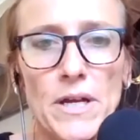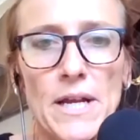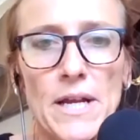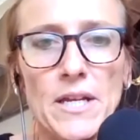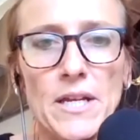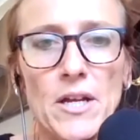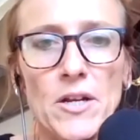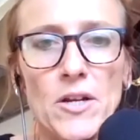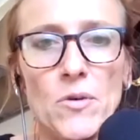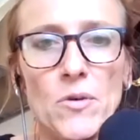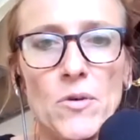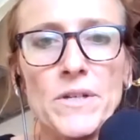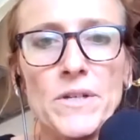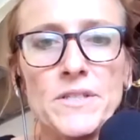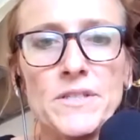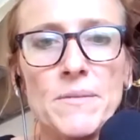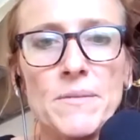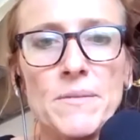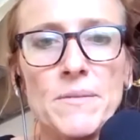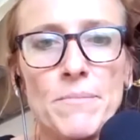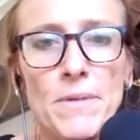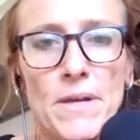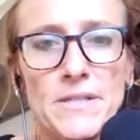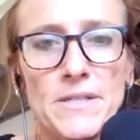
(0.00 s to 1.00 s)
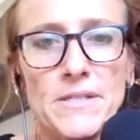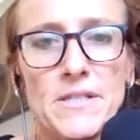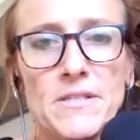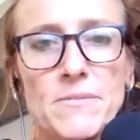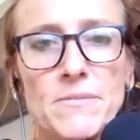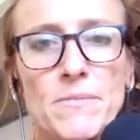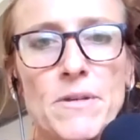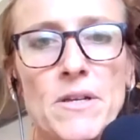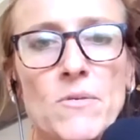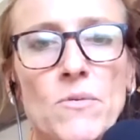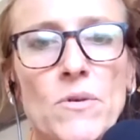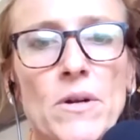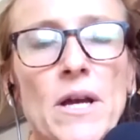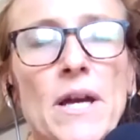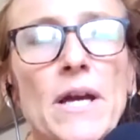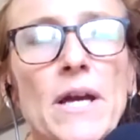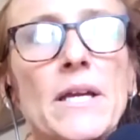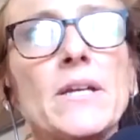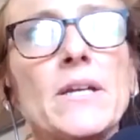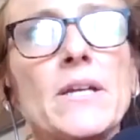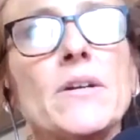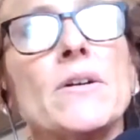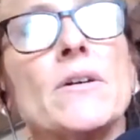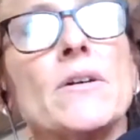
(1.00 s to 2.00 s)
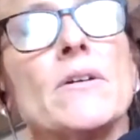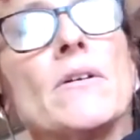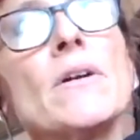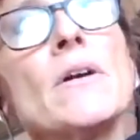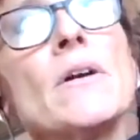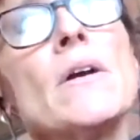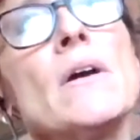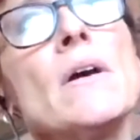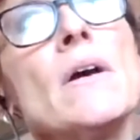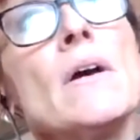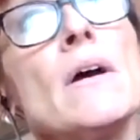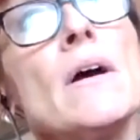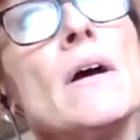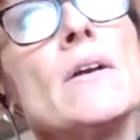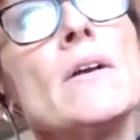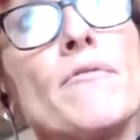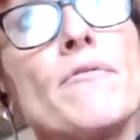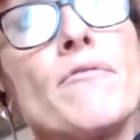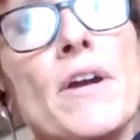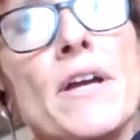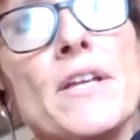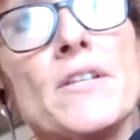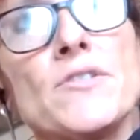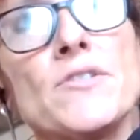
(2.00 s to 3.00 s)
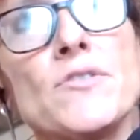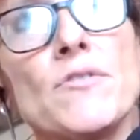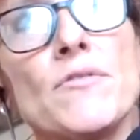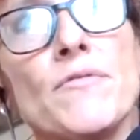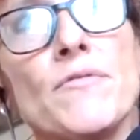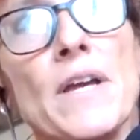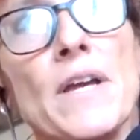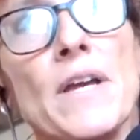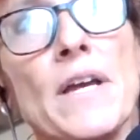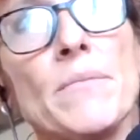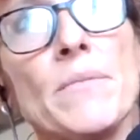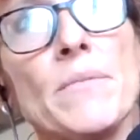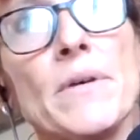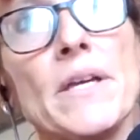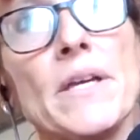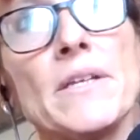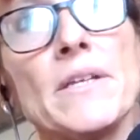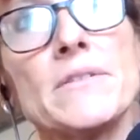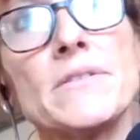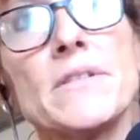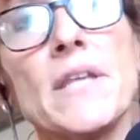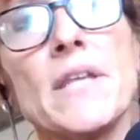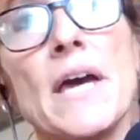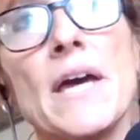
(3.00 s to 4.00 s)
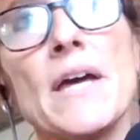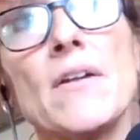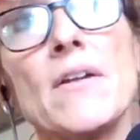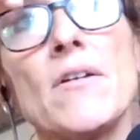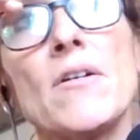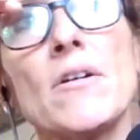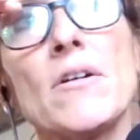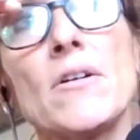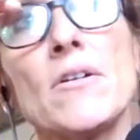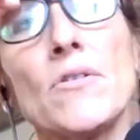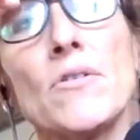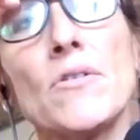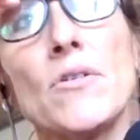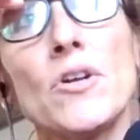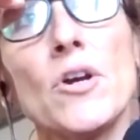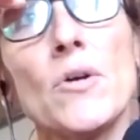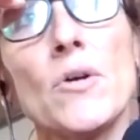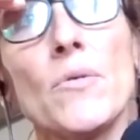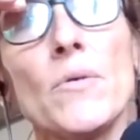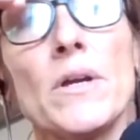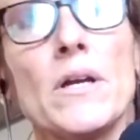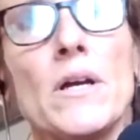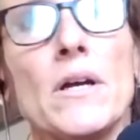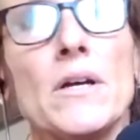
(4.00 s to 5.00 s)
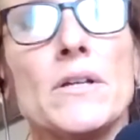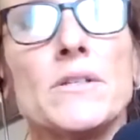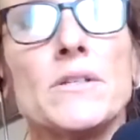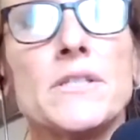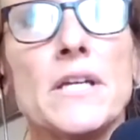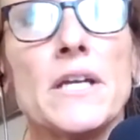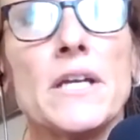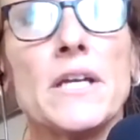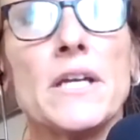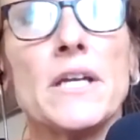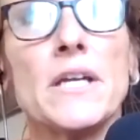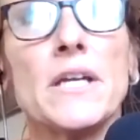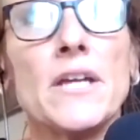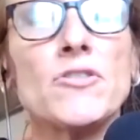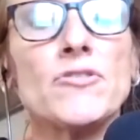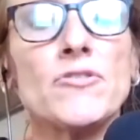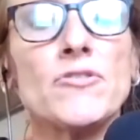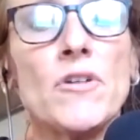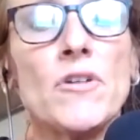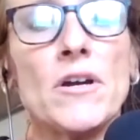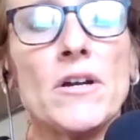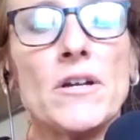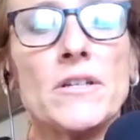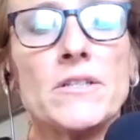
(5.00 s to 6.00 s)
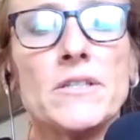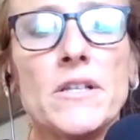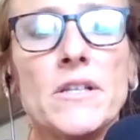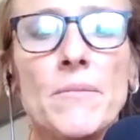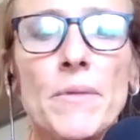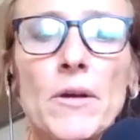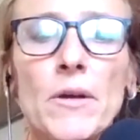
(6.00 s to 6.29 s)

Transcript: And it always amazes me when I hear friends or families that are going on psychiatric drugs.